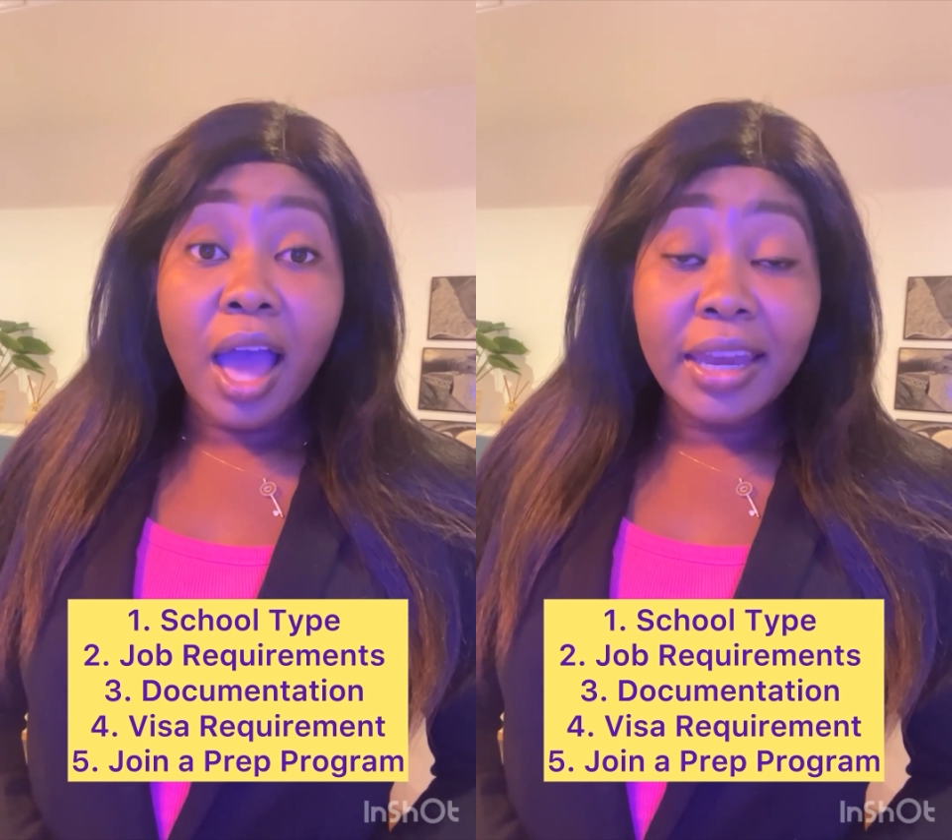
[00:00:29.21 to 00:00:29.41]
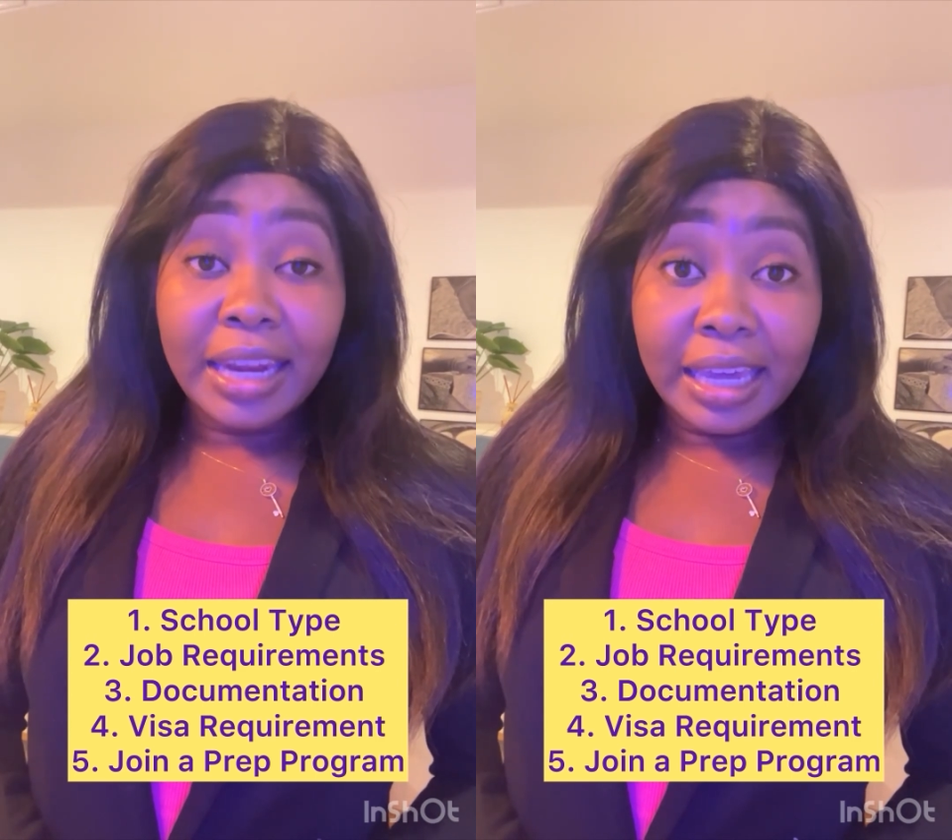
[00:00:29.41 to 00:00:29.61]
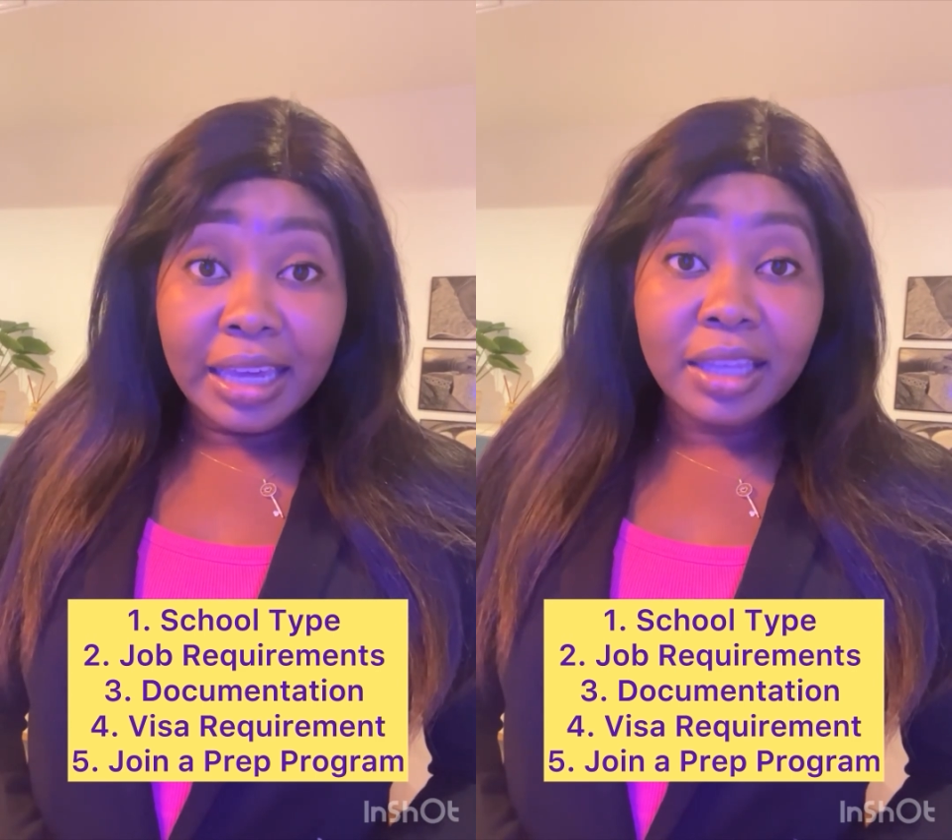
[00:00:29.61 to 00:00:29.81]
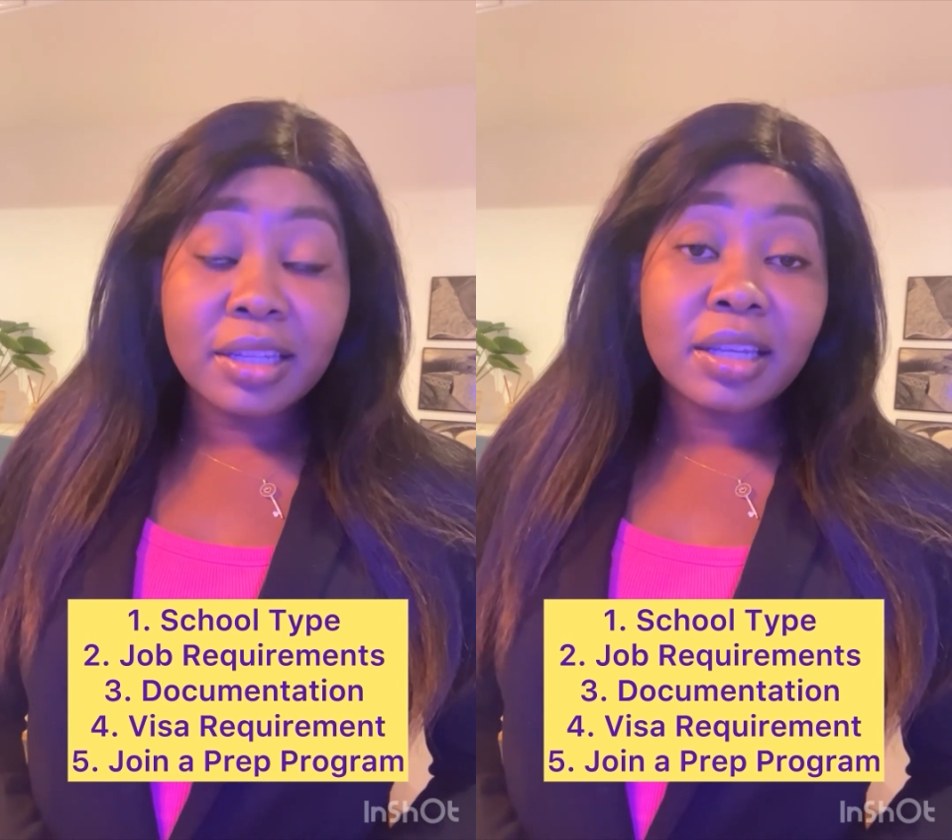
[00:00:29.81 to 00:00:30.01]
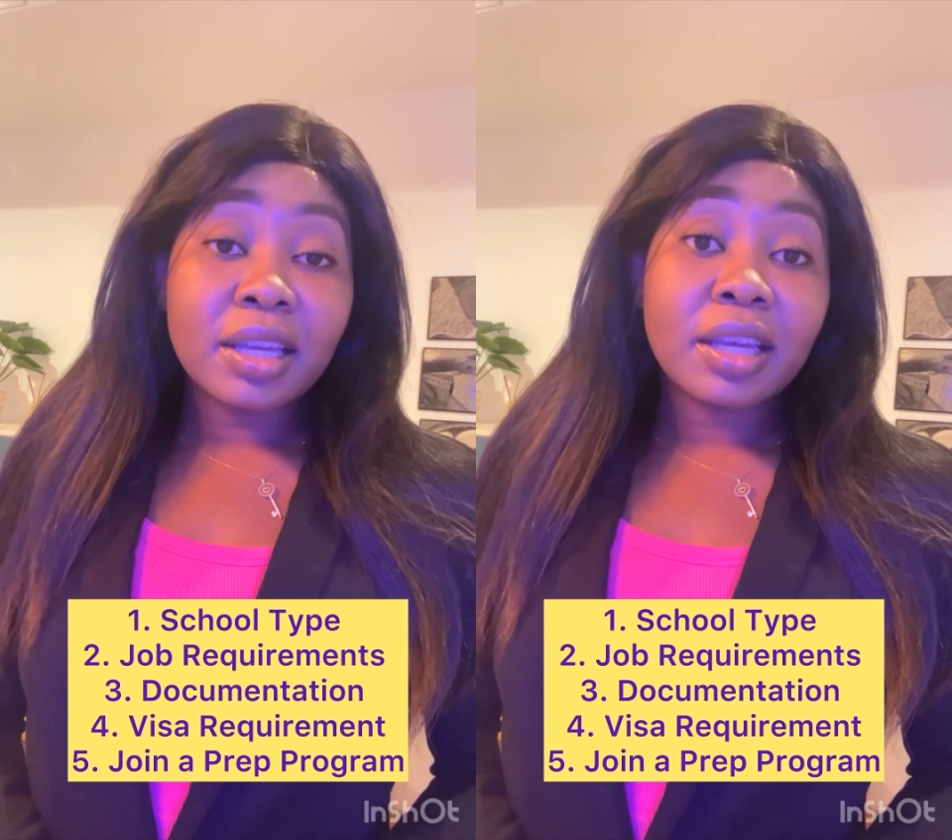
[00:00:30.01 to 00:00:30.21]

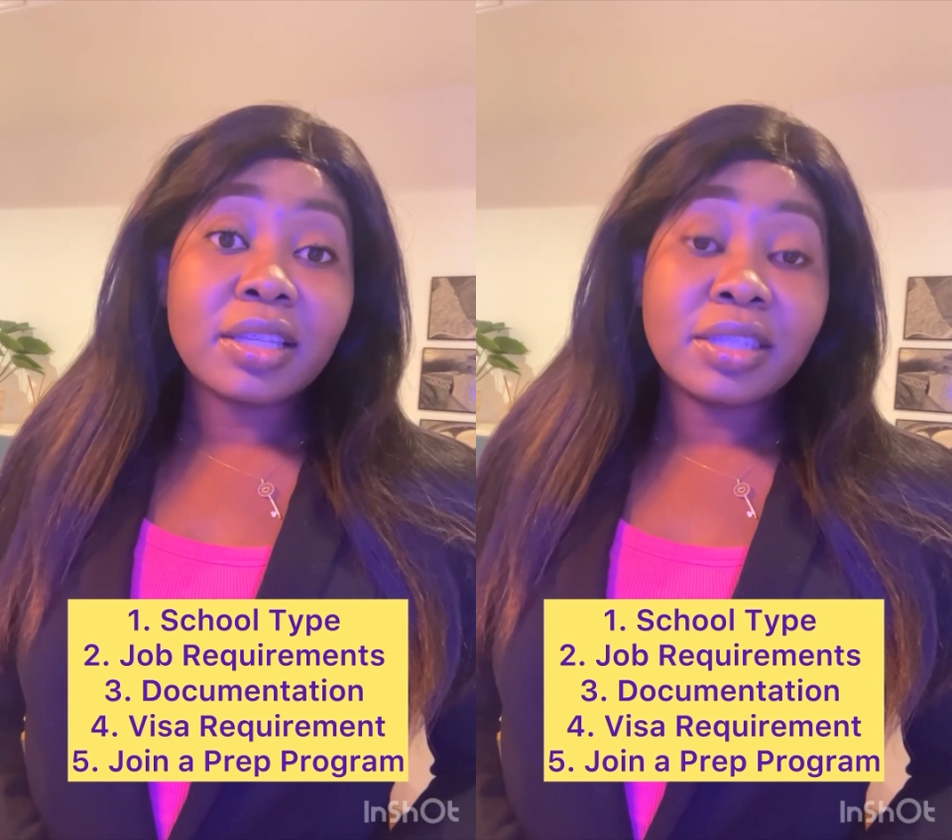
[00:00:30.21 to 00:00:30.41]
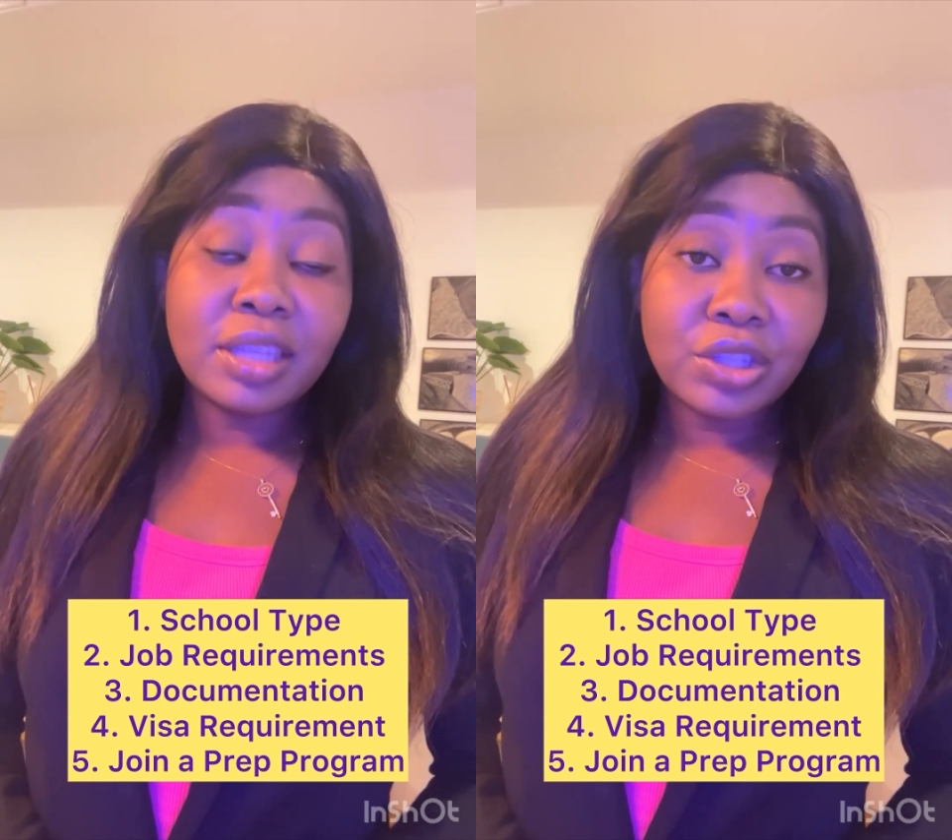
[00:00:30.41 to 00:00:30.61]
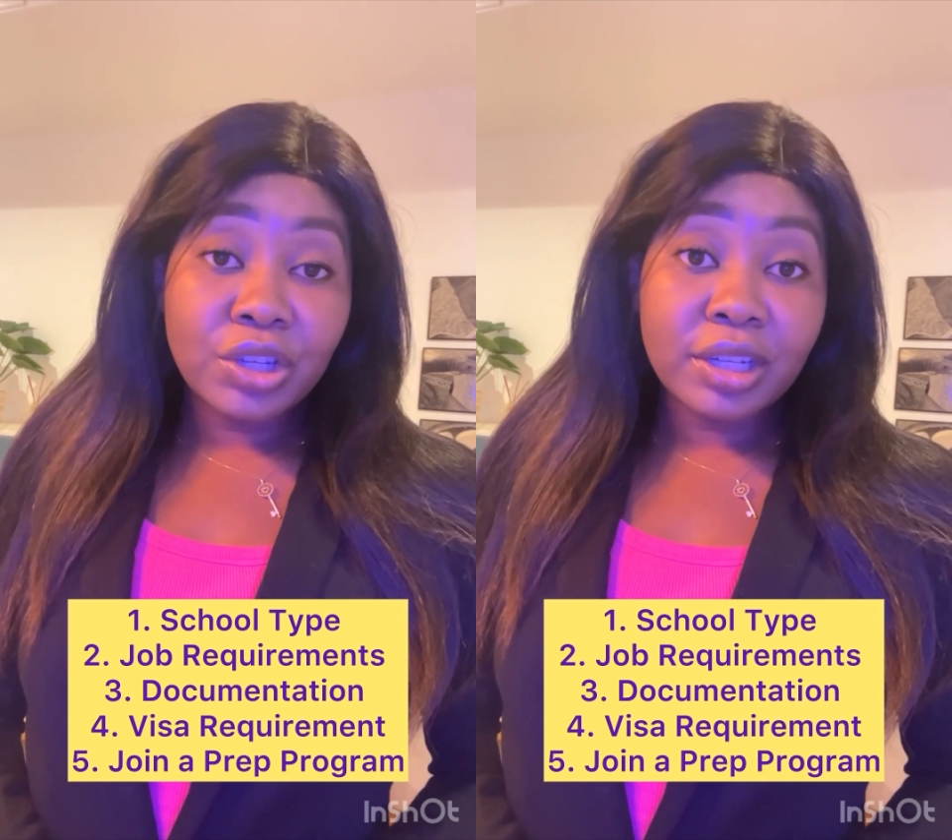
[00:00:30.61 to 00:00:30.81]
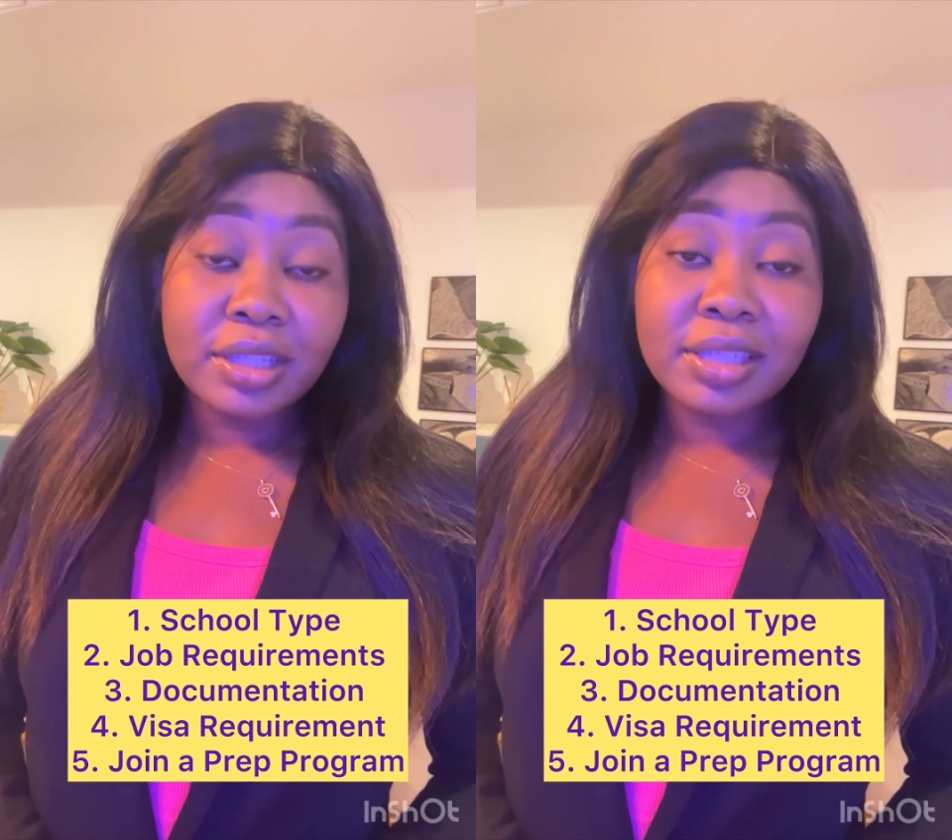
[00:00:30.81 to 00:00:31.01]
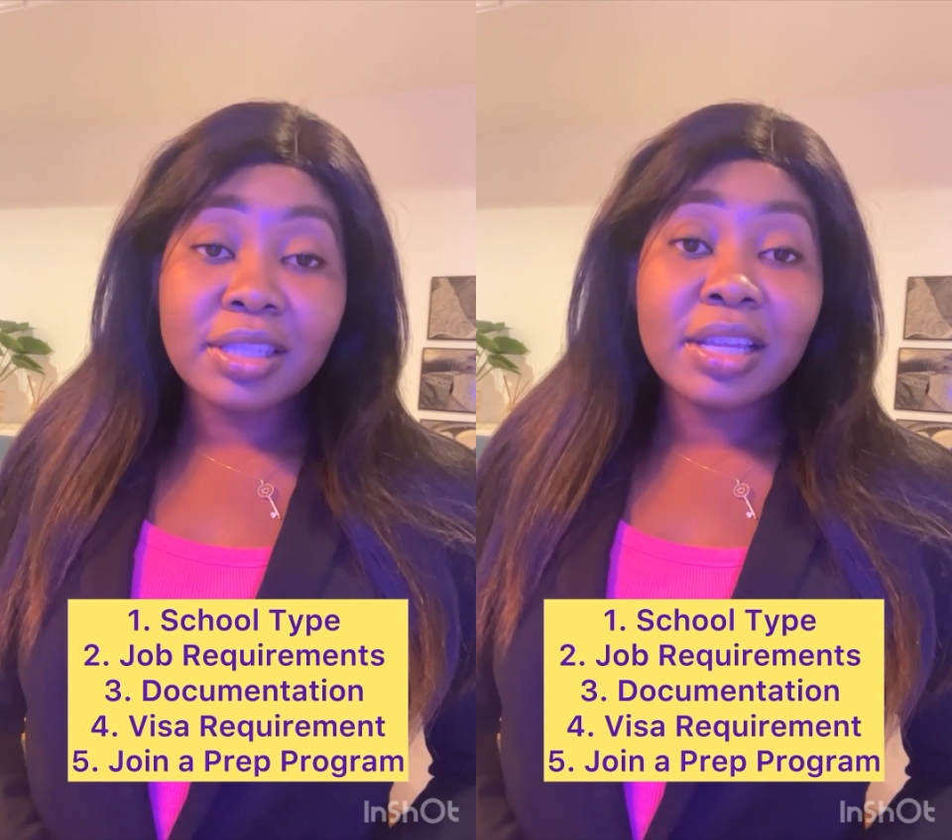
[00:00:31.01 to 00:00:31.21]
need
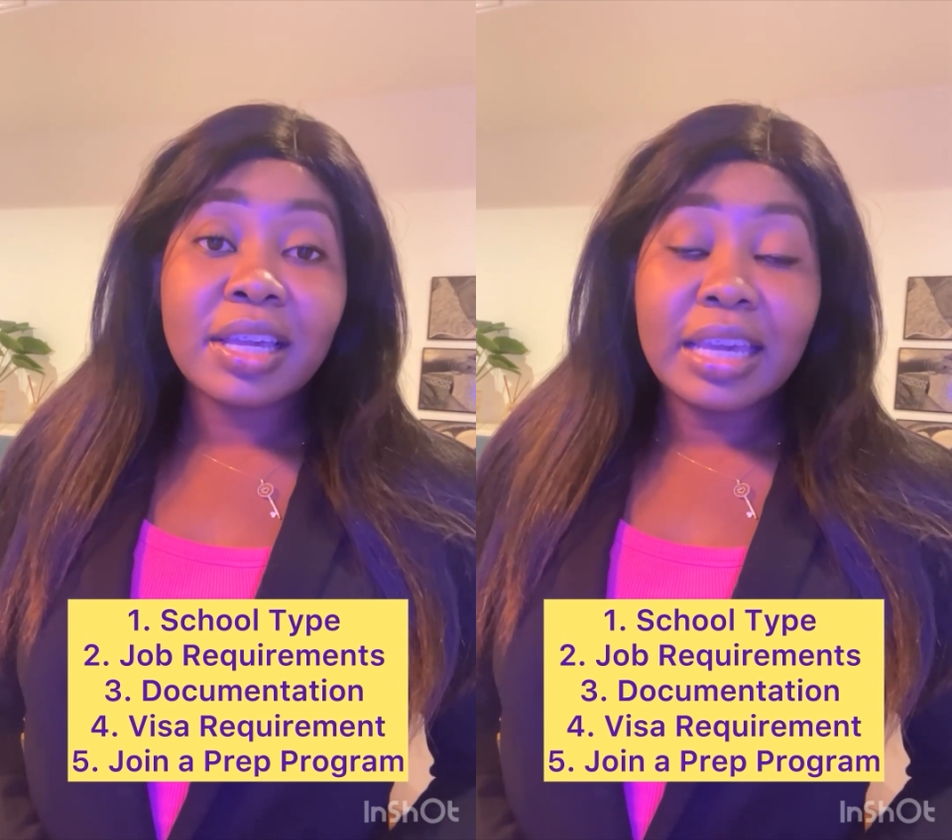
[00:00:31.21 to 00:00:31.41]
teachers